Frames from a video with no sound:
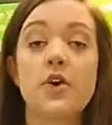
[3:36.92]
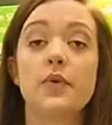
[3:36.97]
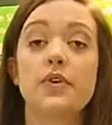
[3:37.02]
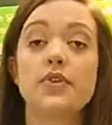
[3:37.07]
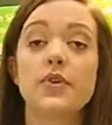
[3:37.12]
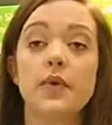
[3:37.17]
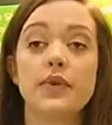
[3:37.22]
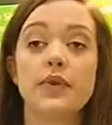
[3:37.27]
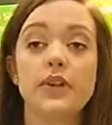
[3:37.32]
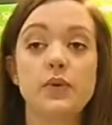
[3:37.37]

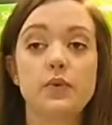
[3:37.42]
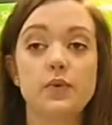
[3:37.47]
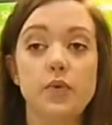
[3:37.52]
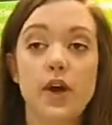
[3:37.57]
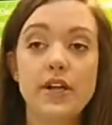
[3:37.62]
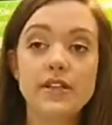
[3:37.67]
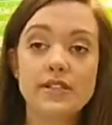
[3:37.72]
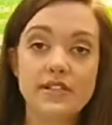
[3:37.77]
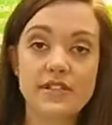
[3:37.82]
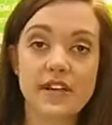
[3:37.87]
with only
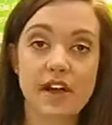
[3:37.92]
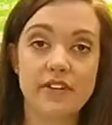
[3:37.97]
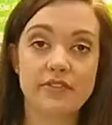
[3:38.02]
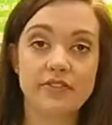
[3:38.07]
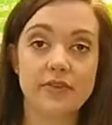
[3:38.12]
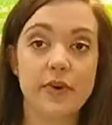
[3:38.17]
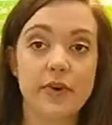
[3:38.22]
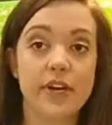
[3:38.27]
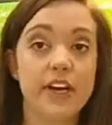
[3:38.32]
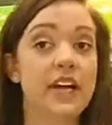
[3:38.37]
one
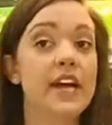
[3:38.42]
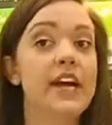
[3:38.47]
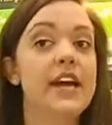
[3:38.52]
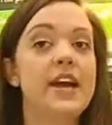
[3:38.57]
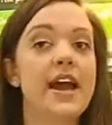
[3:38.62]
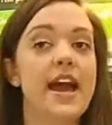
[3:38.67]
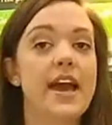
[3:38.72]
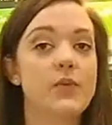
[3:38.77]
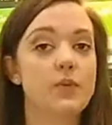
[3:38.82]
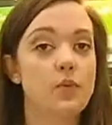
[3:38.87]
software
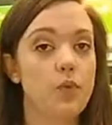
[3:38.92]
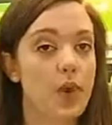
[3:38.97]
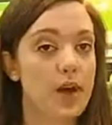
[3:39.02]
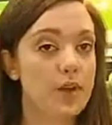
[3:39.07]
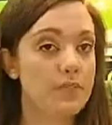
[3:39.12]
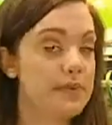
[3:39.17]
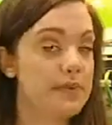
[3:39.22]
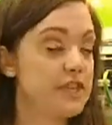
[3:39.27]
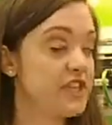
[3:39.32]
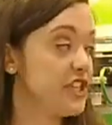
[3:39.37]
and
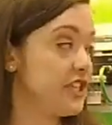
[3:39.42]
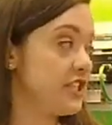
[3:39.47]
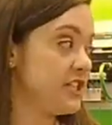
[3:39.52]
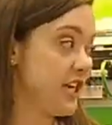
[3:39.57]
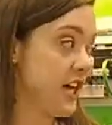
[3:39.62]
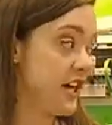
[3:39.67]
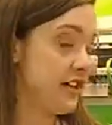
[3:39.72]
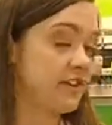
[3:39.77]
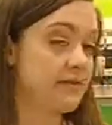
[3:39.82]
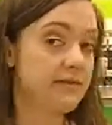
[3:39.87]
one machine
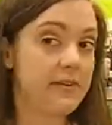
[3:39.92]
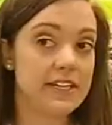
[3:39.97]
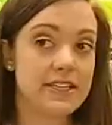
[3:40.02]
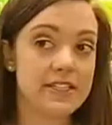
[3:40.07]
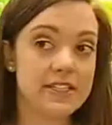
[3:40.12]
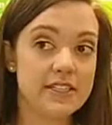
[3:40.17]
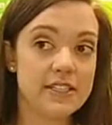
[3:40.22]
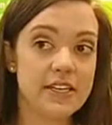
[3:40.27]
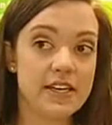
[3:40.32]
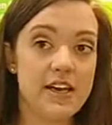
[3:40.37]

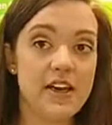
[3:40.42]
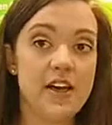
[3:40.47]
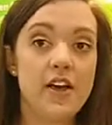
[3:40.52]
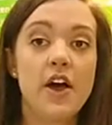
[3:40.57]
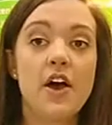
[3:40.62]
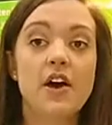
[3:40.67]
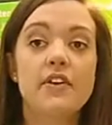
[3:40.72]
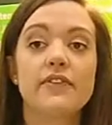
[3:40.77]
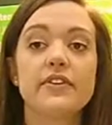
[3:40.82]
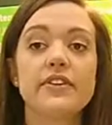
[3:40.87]
document.
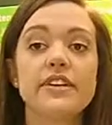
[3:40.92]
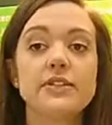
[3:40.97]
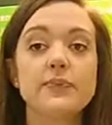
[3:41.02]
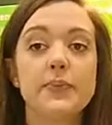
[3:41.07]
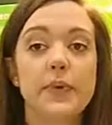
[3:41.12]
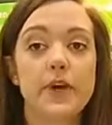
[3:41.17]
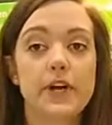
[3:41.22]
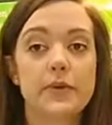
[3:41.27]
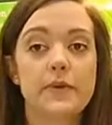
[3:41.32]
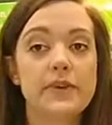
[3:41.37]
For this
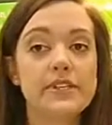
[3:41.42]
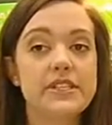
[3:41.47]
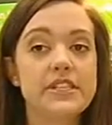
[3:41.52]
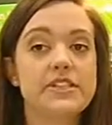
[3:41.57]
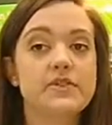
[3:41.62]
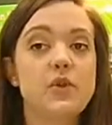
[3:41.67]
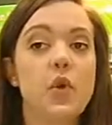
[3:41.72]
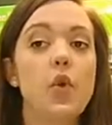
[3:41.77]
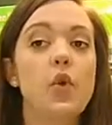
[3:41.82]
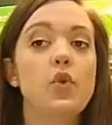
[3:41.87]
purpose, it
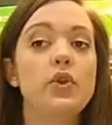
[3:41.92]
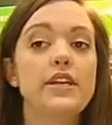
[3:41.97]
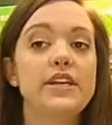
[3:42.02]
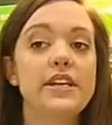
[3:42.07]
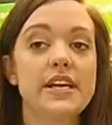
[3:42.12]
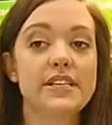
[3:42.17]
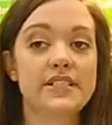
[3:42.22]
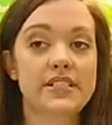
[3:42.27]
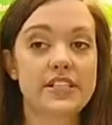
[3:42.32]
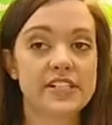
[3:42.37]
is only
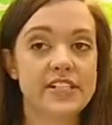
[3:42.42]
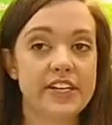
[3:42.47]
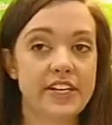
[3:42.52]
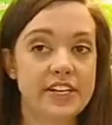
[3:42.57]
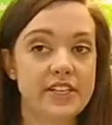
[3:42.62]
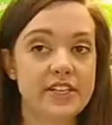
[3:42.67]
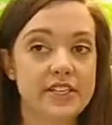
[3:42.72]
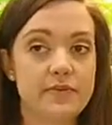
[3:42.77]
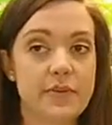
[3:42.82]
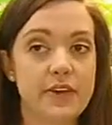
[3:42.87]

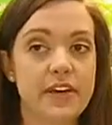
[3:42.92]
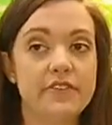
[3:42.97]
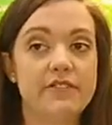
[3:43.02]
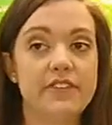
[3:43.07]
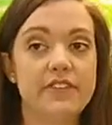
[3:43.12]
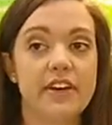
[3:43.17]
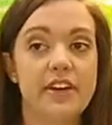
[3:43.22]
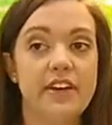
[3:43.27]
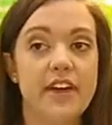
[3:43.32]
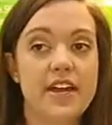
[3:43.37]
necessary to make a
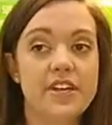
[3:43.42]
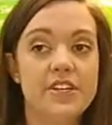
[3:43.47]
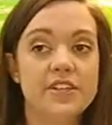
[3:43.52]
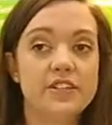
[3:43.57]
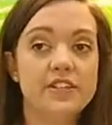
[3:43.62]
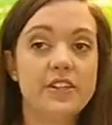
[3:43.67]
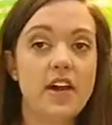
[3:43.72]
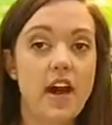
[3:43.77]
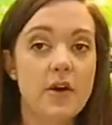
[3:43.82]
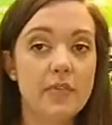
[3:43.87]

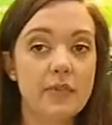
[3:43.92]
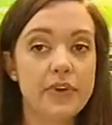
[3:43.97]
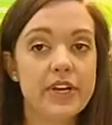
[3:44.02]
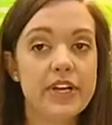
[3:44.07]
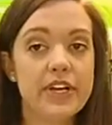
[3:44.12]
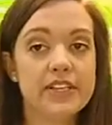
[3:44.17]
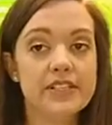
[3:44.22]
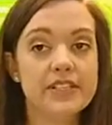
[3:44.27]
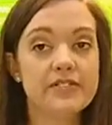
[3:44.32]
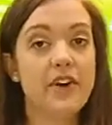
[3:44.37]
variation
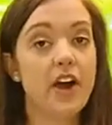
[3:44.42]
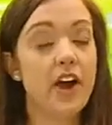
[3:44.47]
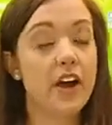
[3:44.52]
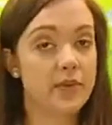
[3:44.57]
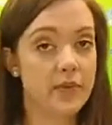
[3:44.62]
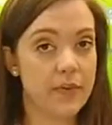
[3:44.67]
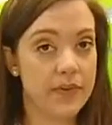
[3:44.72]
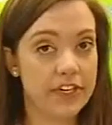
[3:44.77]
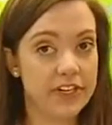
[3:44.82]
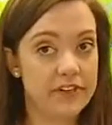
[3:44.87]
comprehensive
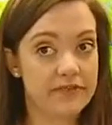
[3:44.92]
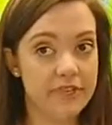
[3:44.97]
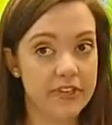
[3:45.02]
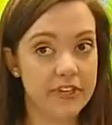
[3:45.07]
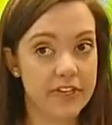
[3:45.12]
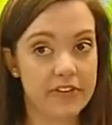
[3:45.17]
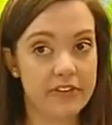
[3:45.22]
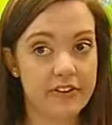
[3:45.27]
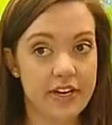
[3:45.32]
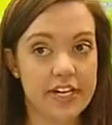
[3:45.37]
hardware
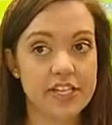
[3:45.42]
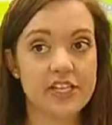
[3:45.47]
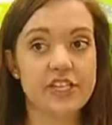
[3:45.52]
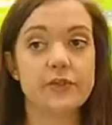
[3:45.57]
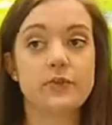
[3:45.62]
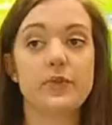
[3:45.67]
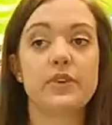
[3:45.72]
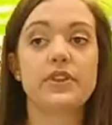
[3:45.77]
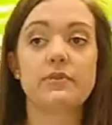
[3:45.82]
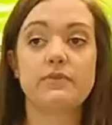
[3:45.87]

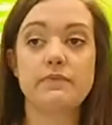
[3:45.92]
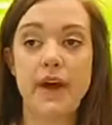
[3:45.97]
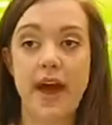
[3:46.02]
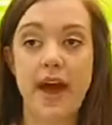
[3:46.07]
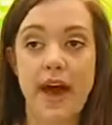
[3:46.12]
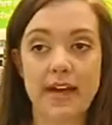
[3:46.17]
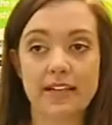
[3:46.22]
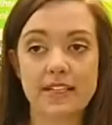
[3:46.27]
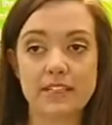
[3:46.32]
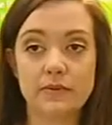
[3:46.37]
configuration with the
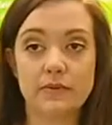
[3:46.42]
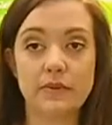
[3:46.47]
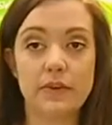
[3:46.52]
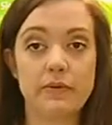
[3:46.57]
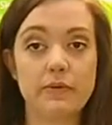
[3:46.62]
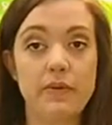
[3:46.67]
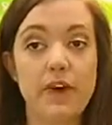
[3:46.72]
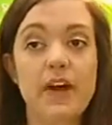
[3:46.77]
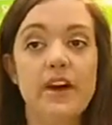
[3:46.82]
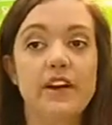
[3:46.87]

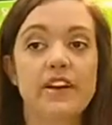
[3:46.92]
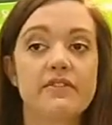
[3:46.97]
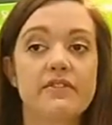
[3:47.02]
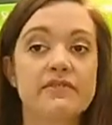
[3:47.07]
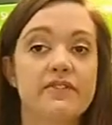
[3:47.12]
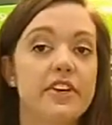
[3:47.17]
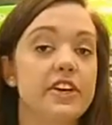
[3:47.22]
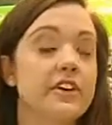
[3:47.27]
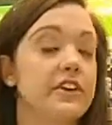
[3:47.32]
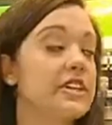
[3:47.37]
maximum
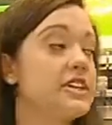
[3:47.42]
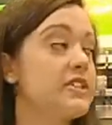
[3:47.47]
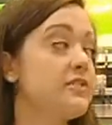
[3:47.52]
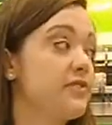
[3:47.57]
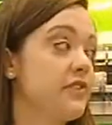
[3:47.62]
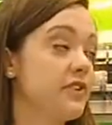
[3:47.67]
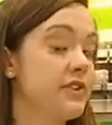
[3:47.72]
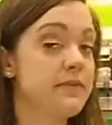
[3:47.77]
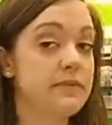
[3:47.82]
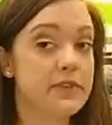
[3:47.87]
configuration
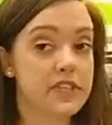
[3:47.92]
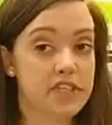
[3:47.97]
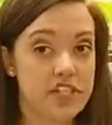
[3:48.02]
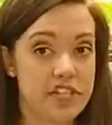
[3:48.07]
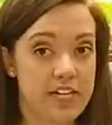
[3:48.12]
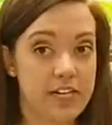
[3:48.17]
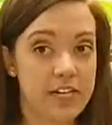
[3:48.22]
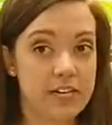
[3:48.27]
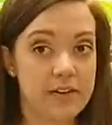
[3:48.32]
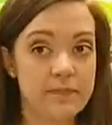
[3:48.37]
for the
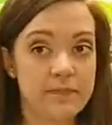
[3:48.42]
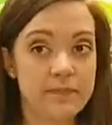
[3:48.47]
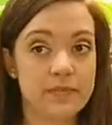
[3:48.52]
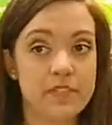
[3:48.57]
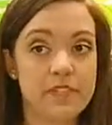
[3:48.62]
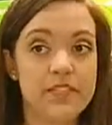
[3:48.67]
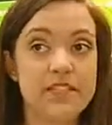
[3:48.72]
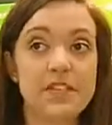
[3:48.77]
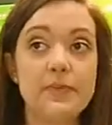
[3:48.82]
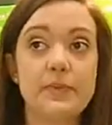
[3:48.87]
machine.
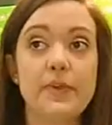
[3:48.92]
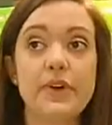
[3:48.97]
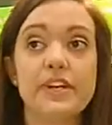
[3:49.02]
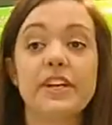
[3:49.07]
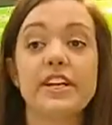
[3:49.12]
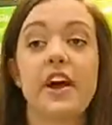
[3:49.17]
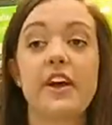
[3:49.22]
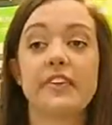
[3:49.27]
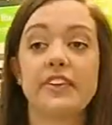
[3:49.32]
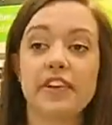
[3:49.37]

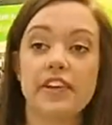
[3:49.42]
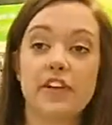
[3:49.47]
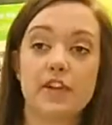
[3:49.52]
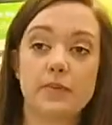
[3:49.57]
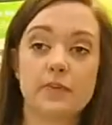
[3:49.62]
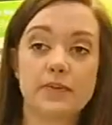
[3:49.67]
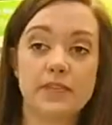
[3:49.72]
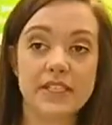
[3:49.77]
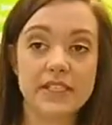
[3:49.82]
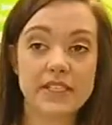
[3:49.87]
Dependent on the
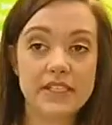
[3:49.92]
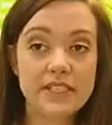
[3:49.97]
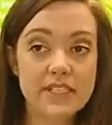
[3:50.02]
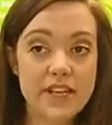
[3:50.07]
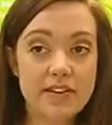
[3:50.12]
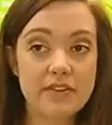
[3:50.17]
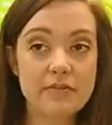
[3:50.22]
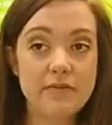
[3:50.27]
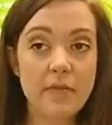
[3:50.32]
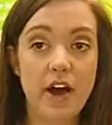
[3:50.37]
Cube
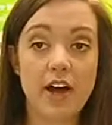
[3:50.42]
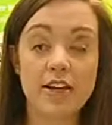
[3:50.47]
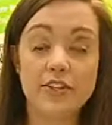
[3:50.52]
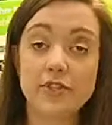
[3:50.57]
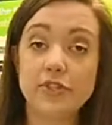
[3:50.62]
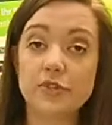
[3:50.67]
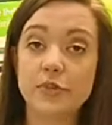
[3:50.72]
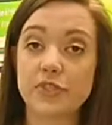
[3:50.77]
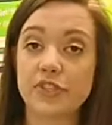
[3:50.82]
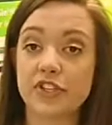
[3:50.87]
67
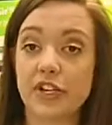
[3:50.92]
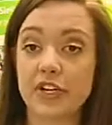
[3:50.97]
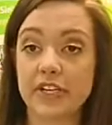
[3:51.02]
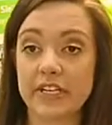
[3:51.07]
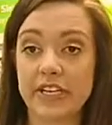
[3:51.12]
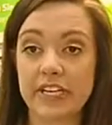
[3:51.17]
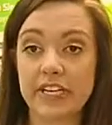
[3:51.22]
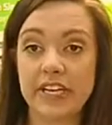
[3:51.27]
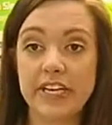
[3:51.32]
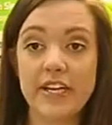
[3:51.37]
modules which are
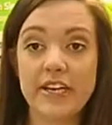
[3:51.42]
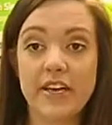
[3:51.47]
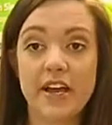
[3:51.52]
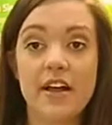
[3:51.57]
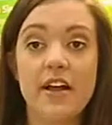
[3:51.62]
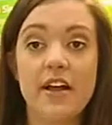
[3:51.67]
needed,